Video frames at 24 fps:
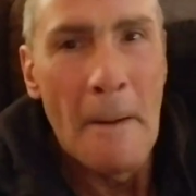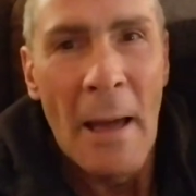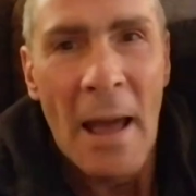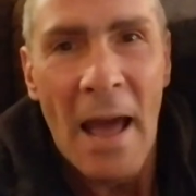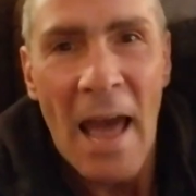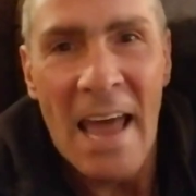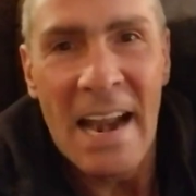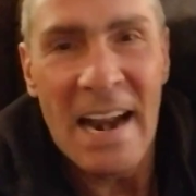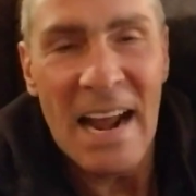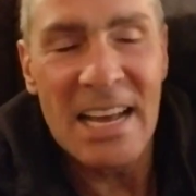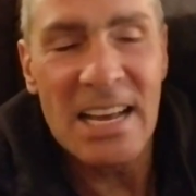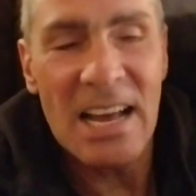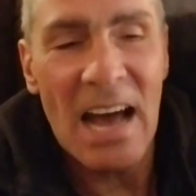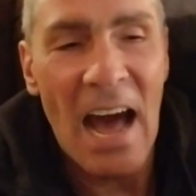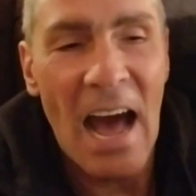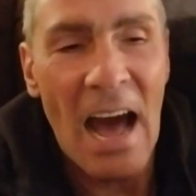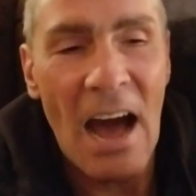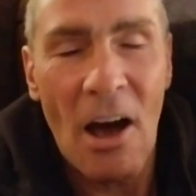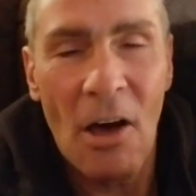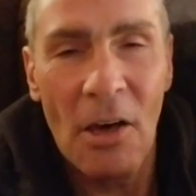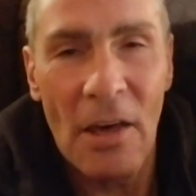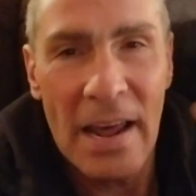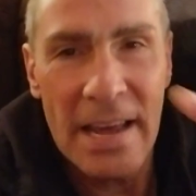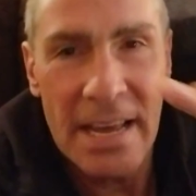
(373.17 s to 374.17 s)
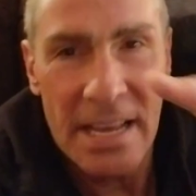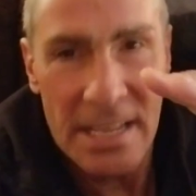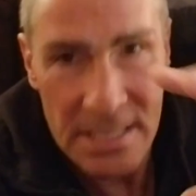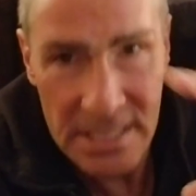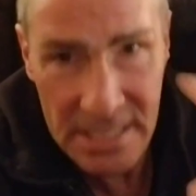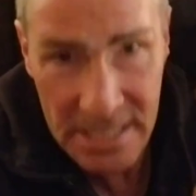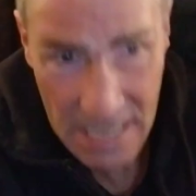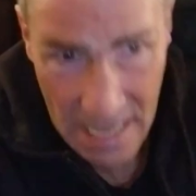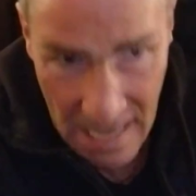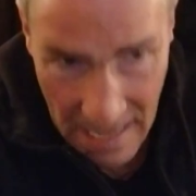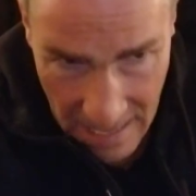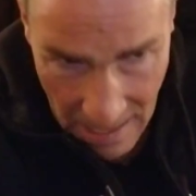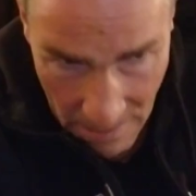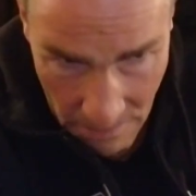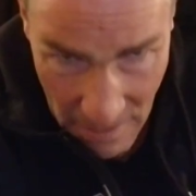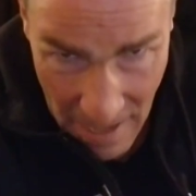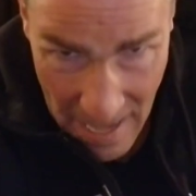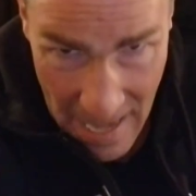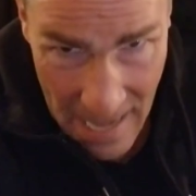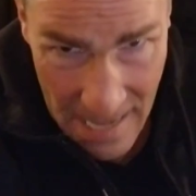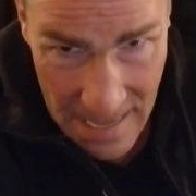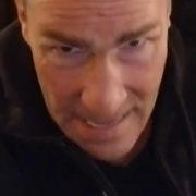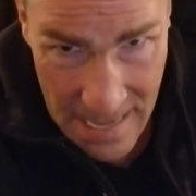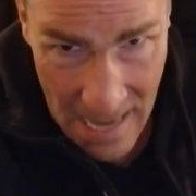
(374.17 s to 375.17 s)
And I all I could see, I got my
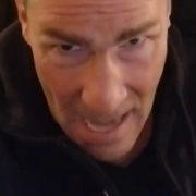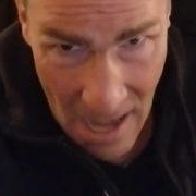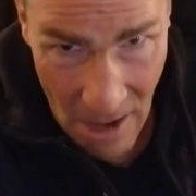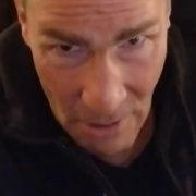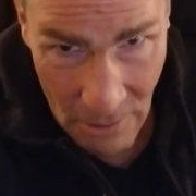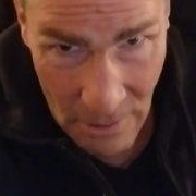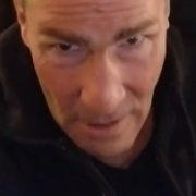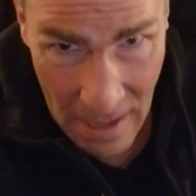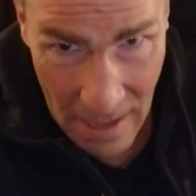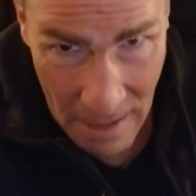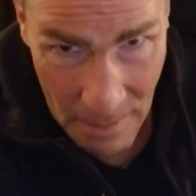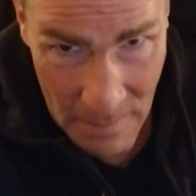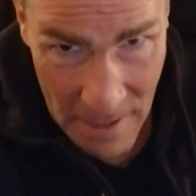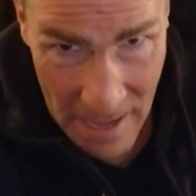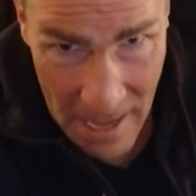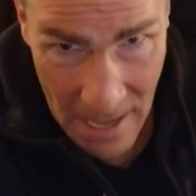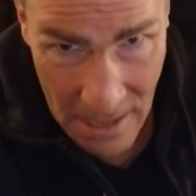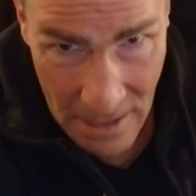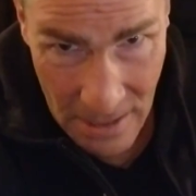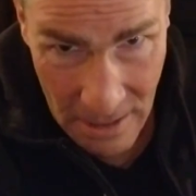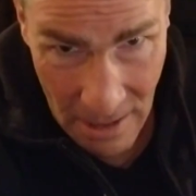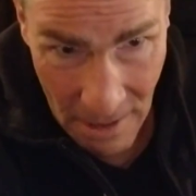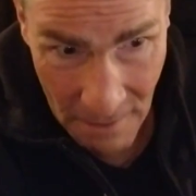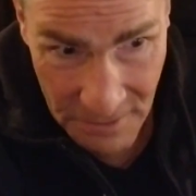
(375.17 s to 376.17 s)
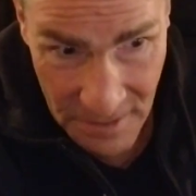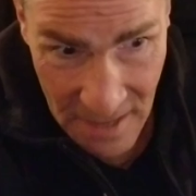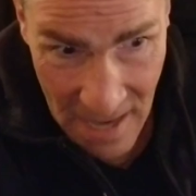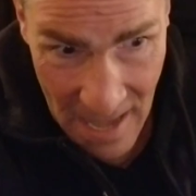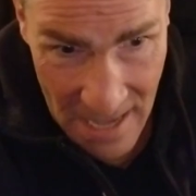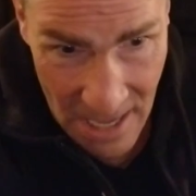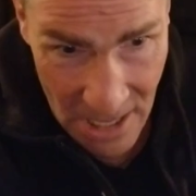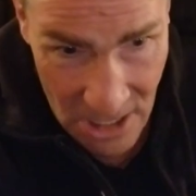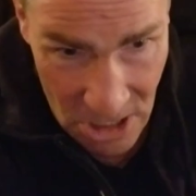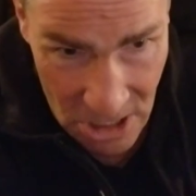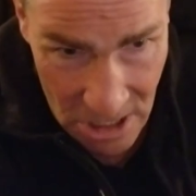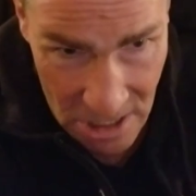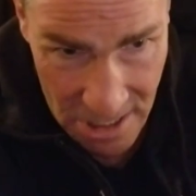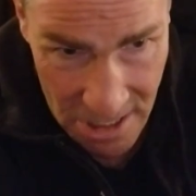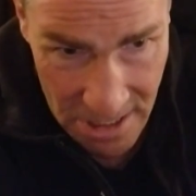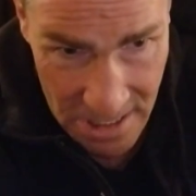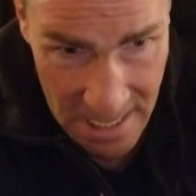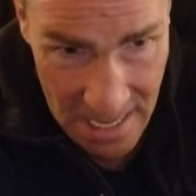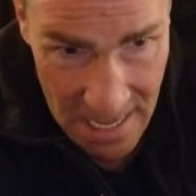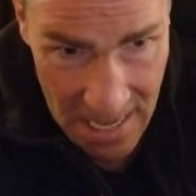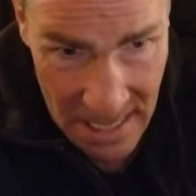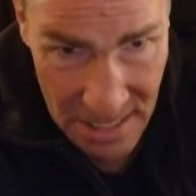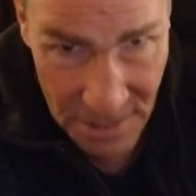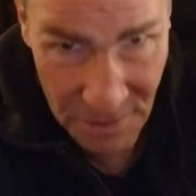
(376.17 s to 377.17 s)
head down, I'm handcuffed, and I could just
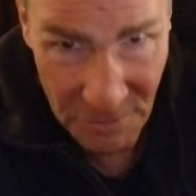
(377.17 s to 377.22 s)
see his